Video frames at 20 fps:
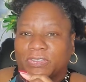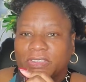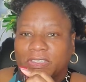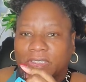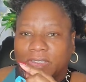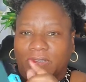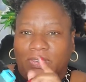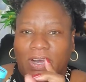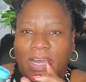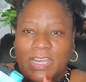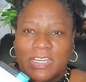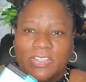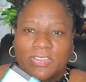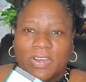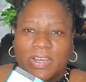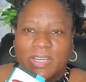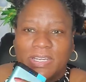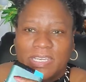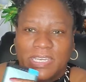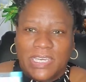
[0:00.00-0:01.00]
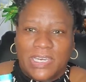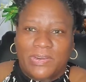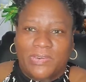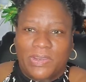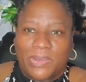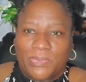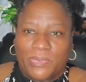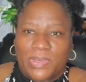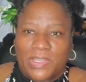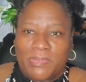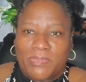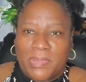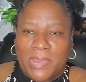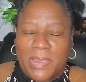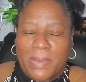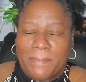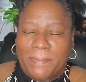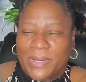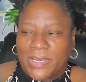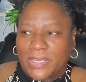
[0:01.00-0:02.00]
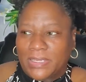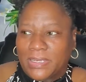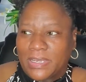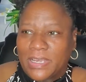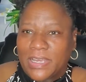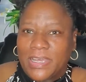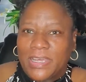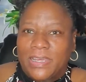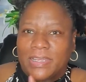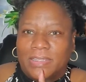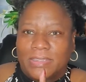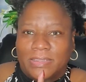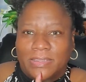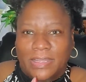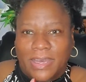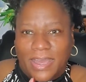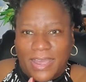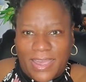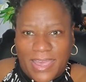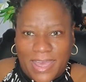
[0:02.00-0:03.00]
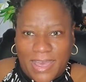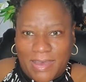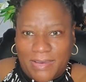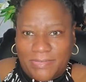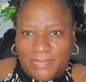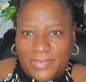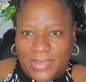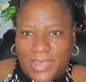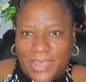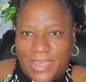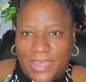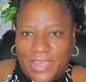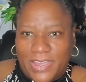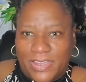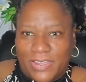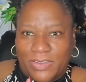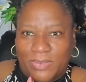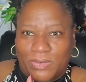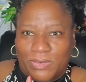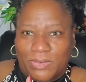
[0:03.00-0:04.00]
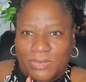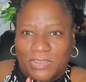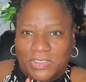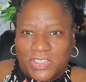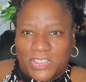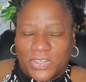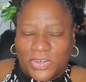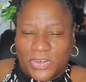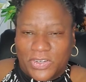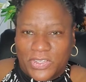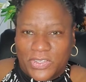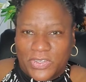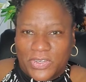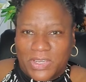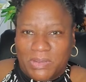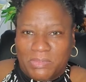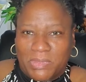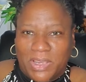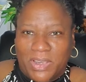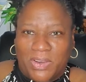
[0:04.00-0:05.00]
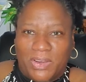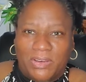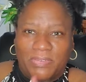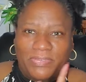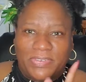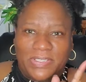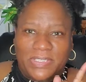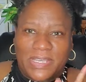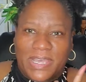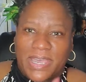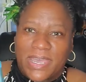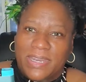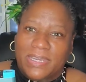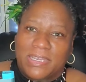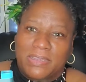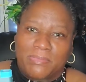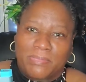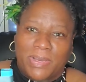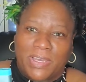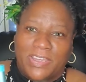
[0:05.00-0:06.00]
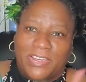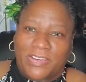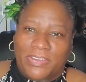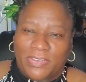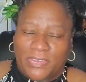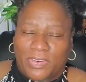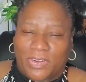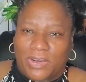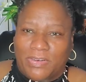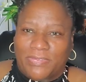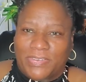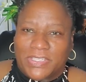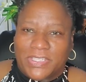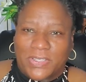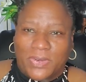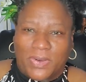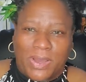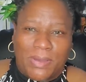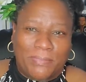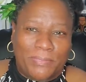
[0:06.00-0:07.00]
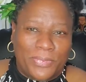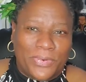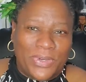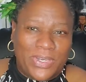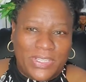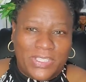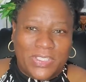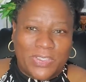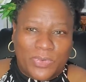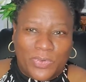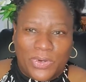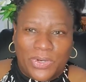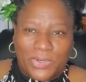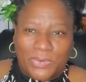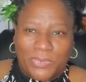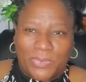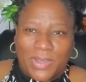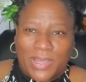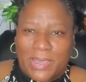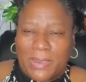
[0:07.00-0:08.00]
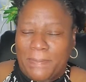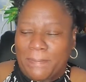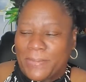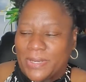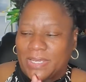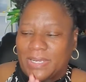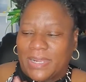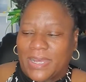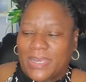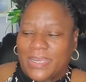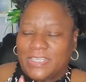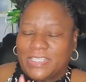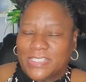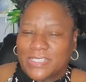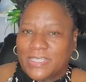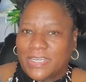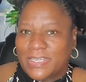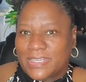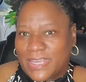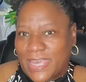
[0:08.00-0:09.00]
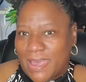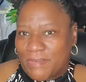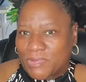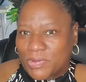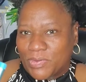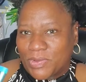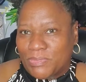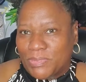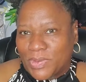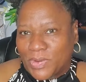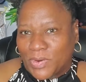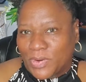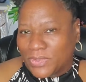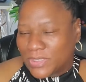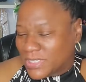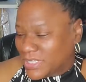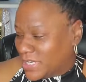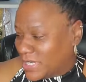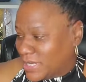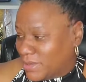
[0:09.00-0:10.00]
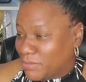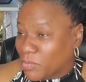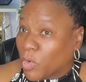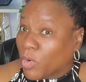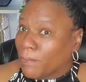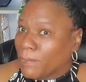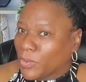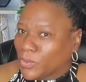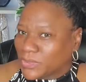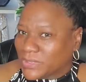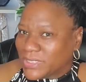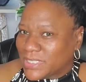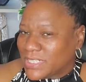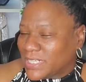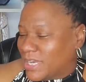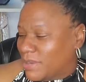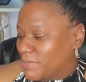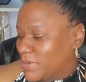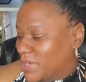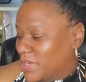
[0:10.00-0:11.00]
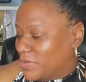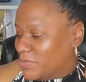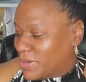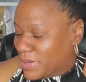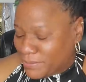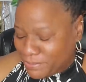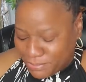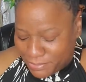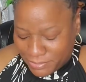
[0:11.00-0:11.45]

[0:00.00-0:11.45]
So I try to carry it with me, but I have a charger in my office and in my other office, so I'm pretty squared away, but I just like to have it with me all the time, or most of the time anyway.